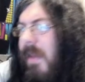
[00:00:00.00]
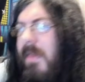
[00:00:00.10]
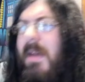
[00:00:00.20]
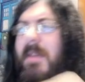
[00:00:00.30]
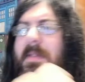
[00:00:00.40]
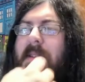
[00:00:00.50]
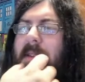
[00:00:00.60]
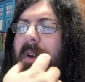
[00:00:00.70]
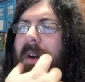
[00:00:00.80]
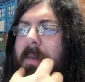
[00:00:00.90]
think I've
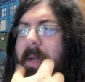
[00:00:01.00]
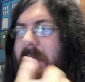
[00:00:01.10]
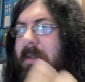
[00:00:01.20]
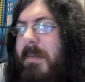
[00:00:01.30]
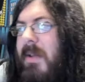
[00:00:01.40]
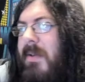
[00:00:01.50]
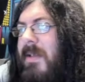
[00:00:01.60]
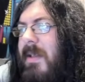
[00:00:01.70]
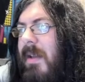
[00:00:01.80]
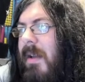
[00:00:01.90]
talked about this, but there was